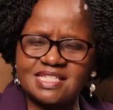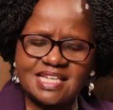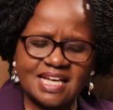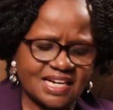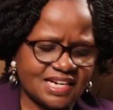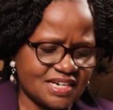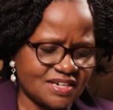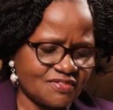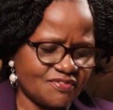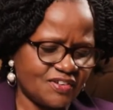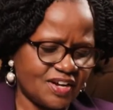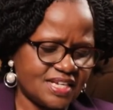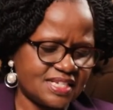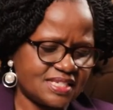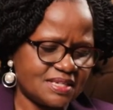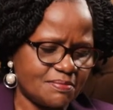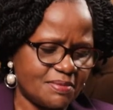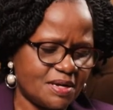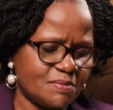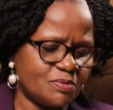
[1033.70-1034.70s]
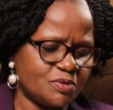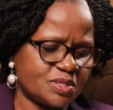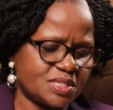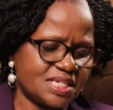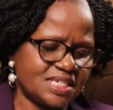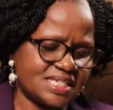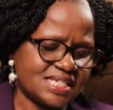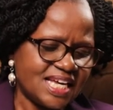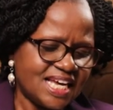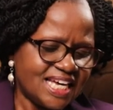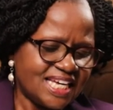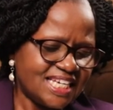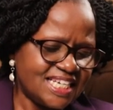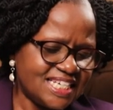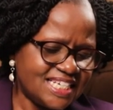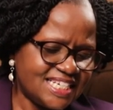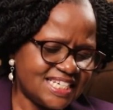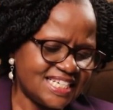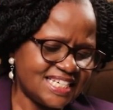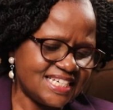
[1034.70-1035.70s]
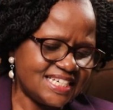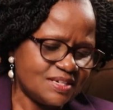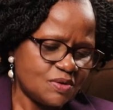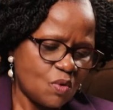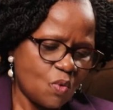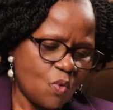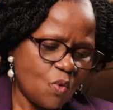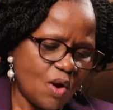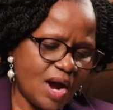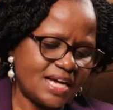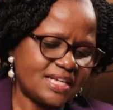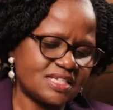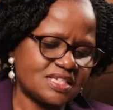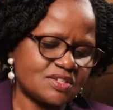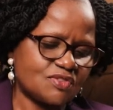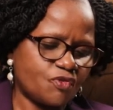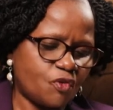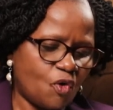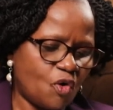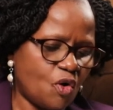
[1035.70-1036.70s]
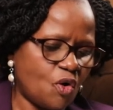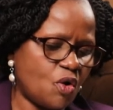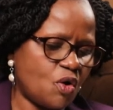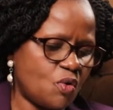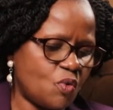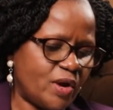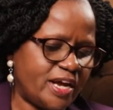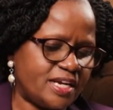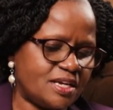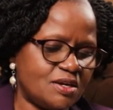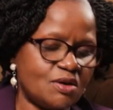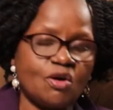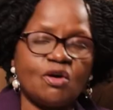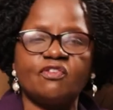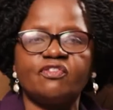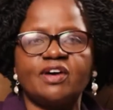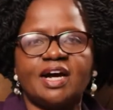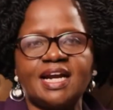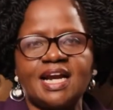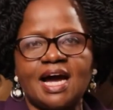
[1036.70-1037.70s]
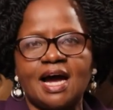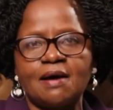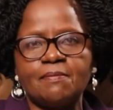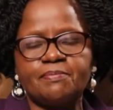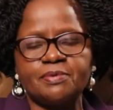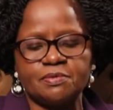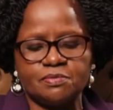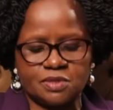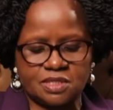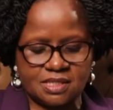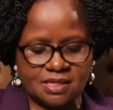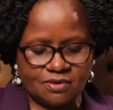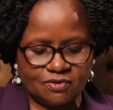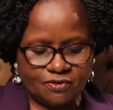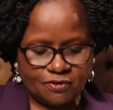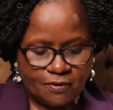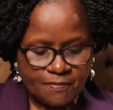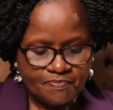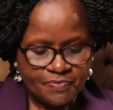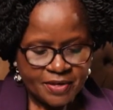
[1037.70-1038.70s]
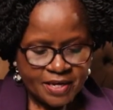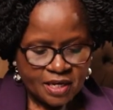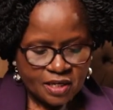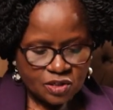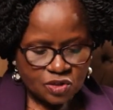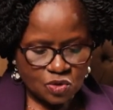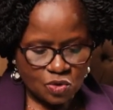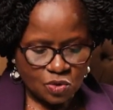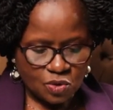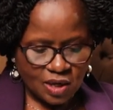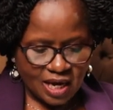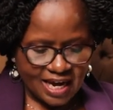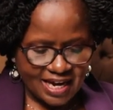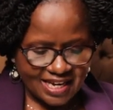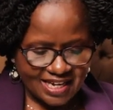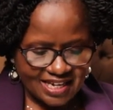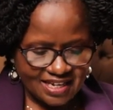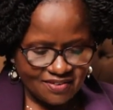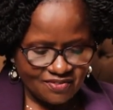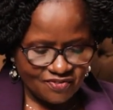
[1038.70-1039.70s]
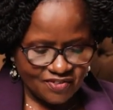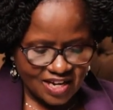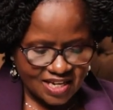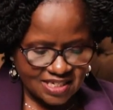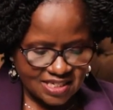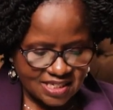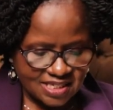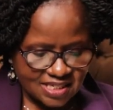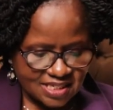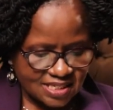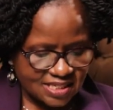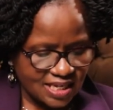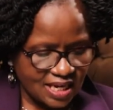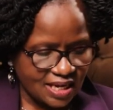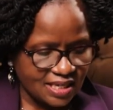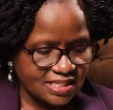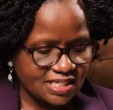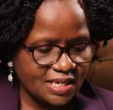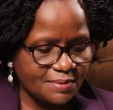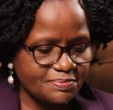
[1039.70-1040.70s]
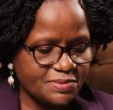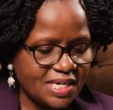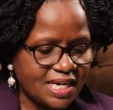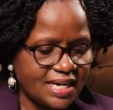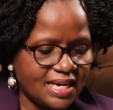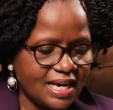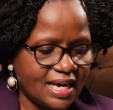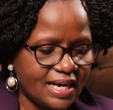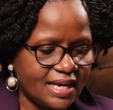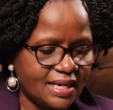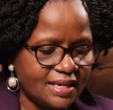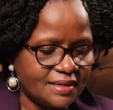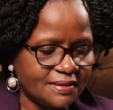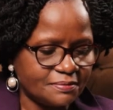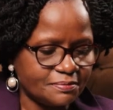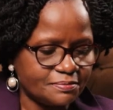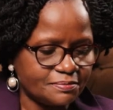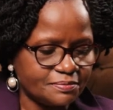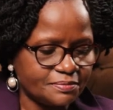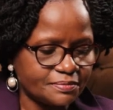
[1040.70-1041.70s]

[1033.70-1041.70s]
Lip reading: a sacrifice. The Bible says he did once for all when he offered up himself. So again, verse chapter 9